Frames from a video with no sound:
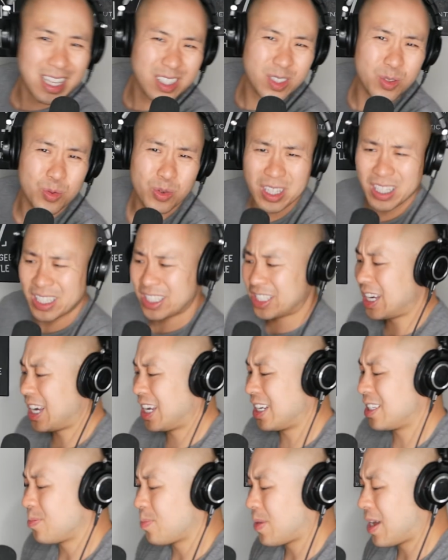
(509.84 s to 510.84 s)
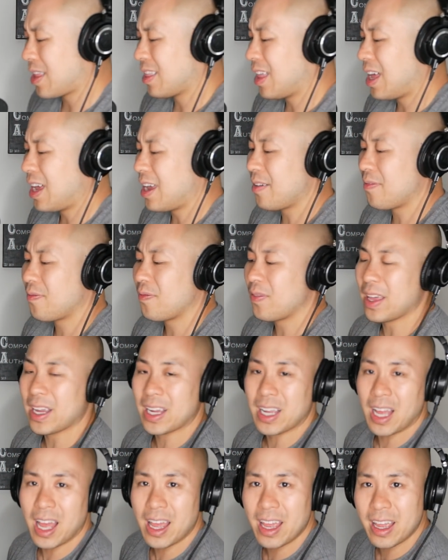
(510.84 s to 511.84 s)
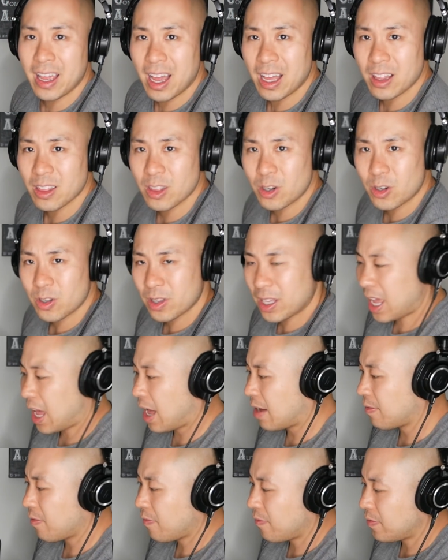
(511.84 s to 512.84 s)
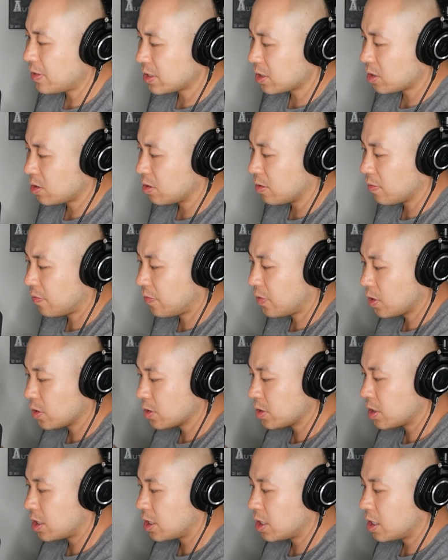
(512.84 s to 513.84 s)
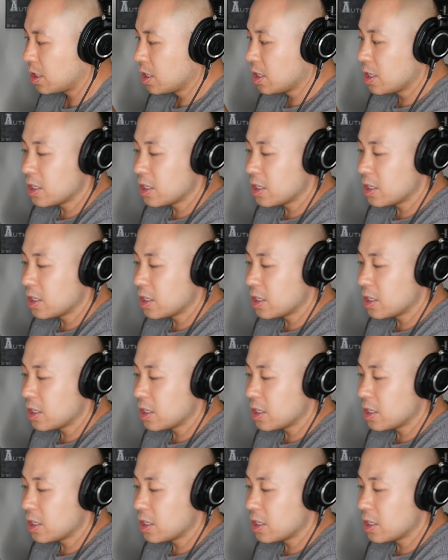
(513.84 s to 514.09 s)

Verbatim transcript: it's really changed my life. Like I literally have a physical folder.